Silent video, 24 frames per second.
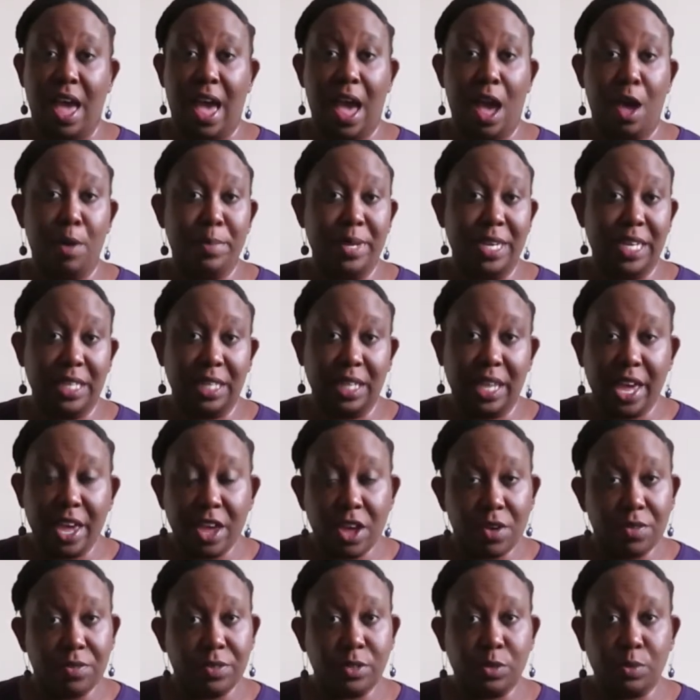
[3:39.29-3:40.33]
how many
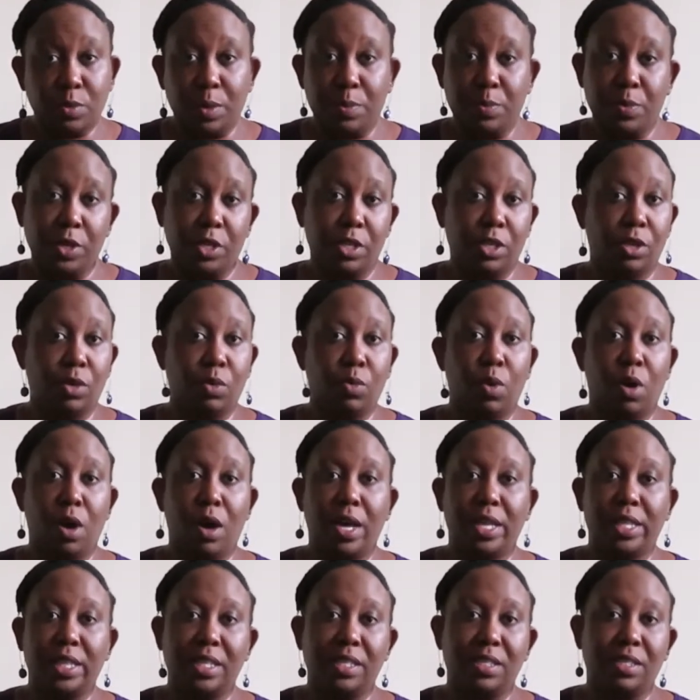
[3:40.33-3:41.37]
layovers we book you
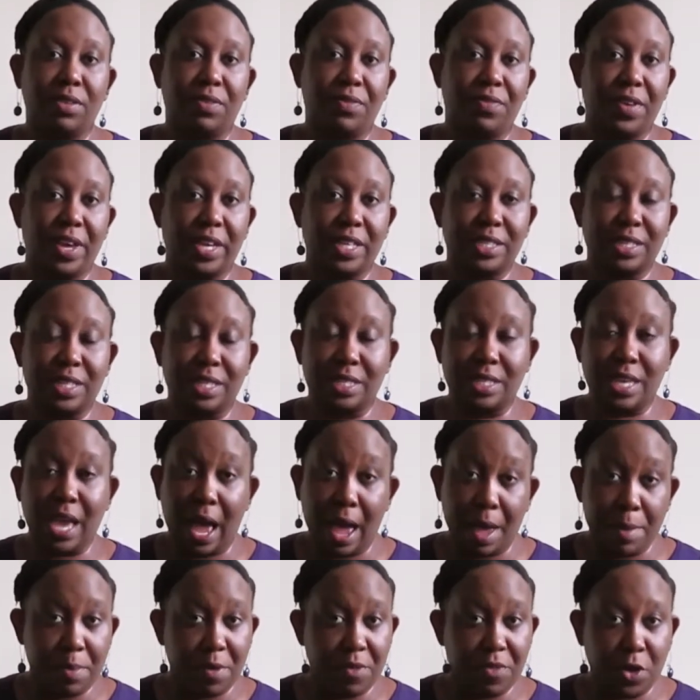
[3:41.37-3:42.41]
on, this affects the
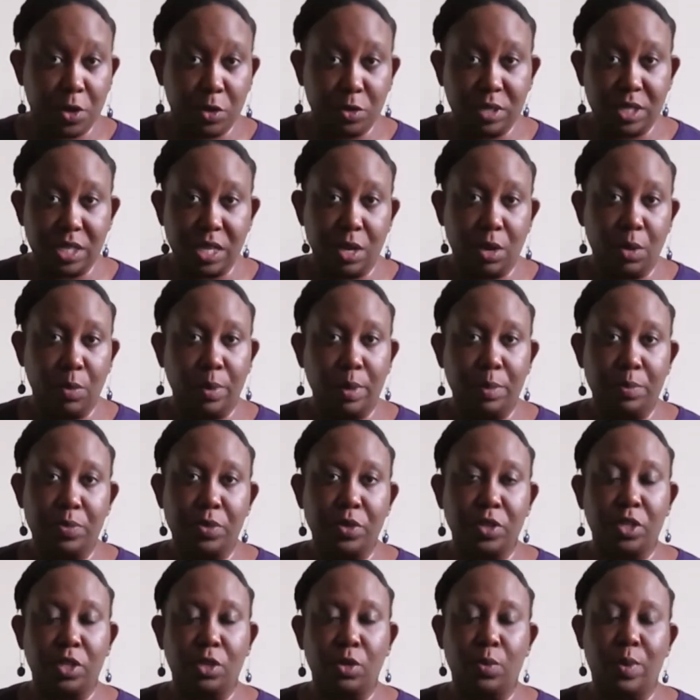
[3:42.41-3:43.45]
type of hotel we
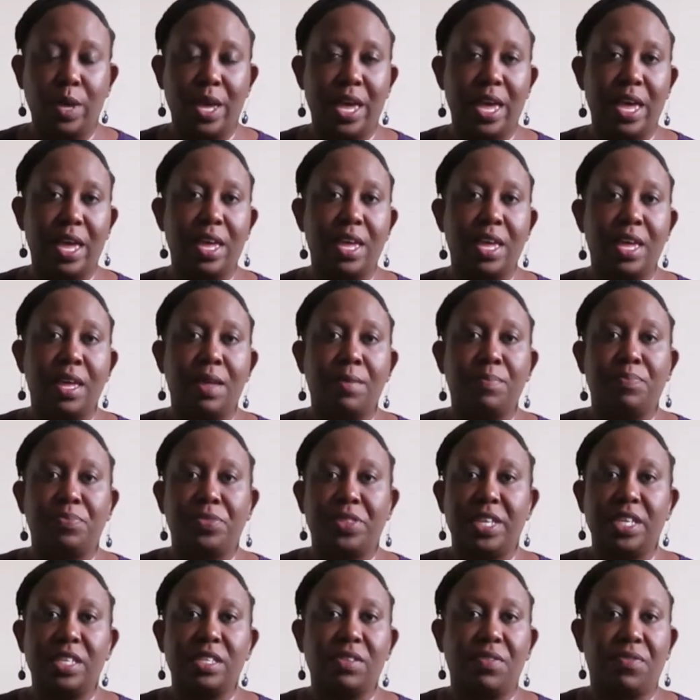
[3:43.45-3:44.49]
book you at,
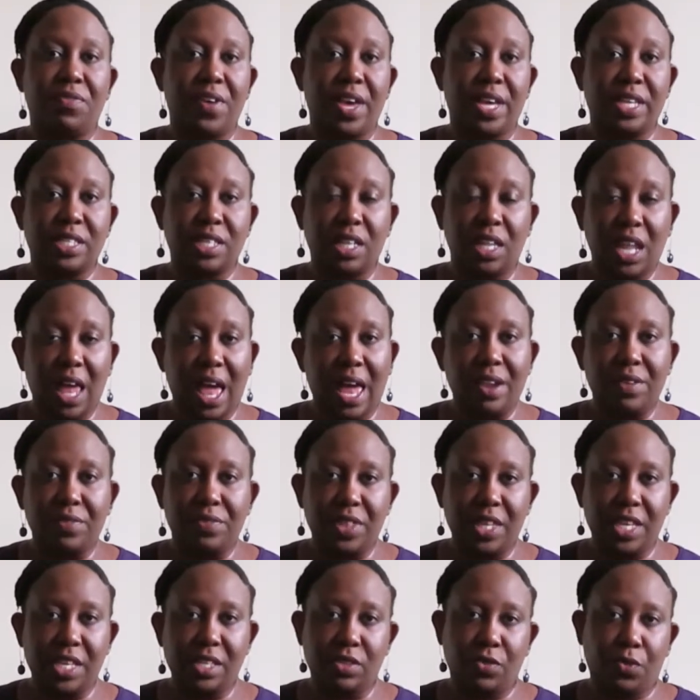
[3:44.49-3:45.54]
this affects a lot
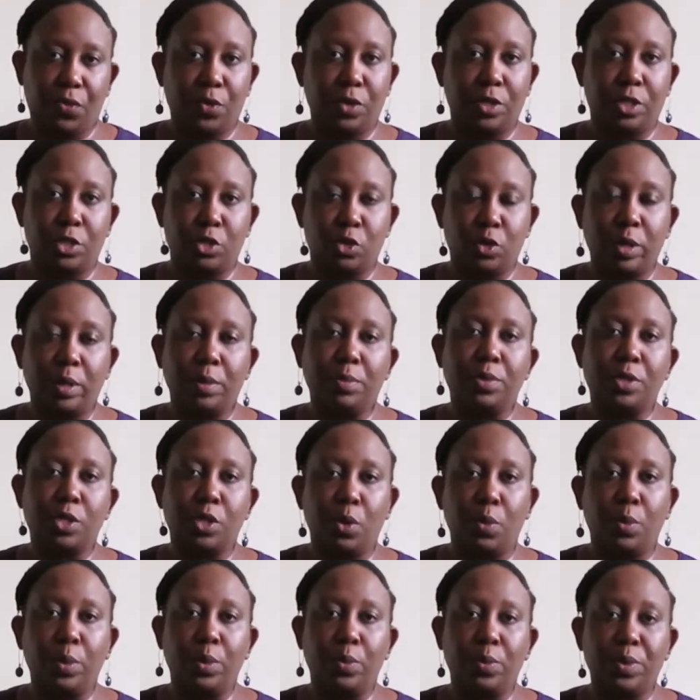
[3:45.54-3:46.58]
of things for the trip.
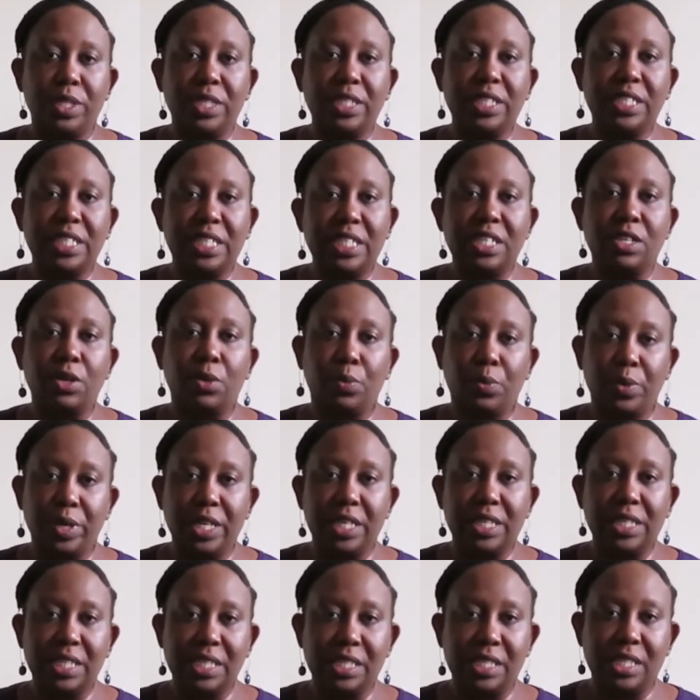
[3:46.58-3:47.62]
So we really need a
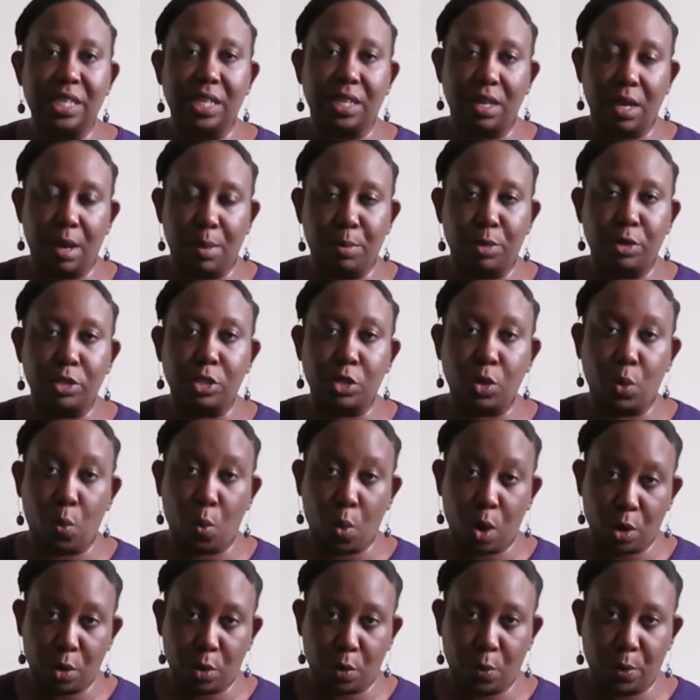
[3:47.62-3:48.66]
realistic number to
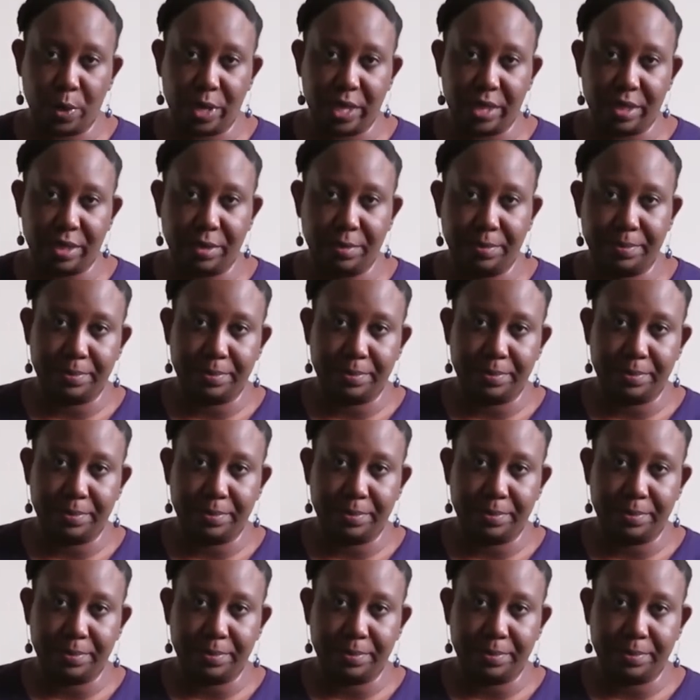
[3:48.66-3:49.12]
work with.